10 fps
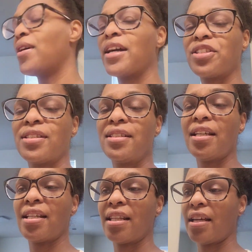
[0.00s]
I actually
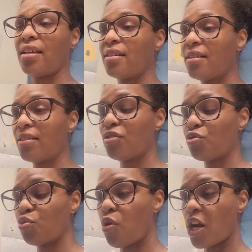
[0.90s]
did like
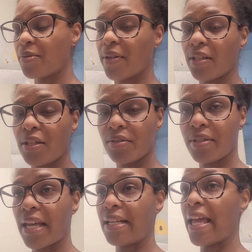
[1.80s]
wash my
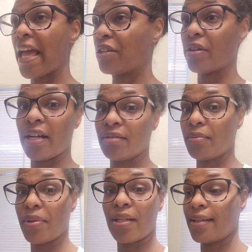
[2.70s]
clothes and hang dry
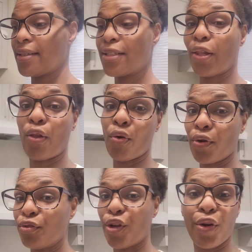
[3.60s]
them because
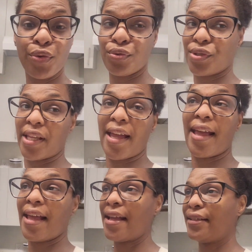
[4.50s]
Lord knows
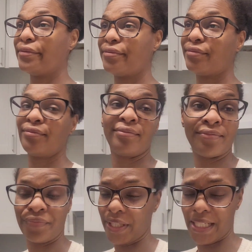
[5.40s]
that, hey,
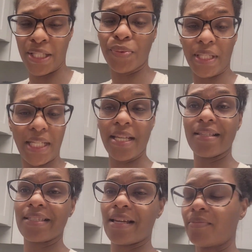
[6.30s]
it is what it
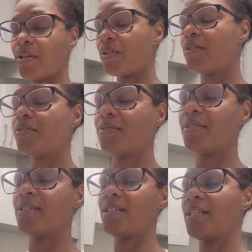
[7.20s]
is. I'm not going
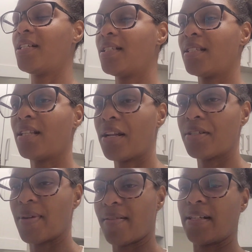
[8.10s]
to the
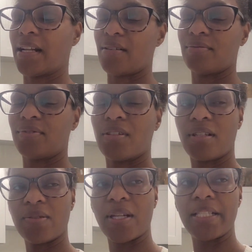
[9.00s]
laundromat right now. So
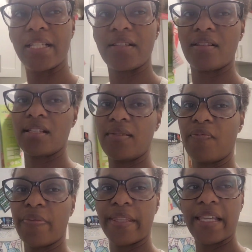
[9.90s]
that's what I did
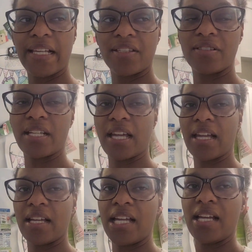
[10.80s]

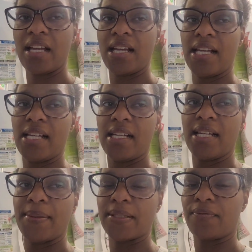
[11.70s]
yesterday.
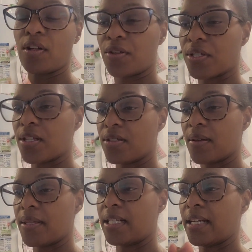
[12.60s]
i have to fold those clothes
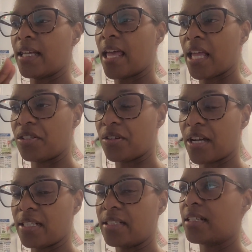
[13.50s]
up that I hang
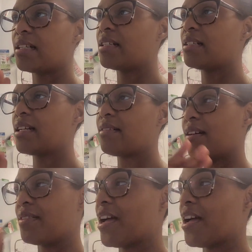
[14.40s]
dried around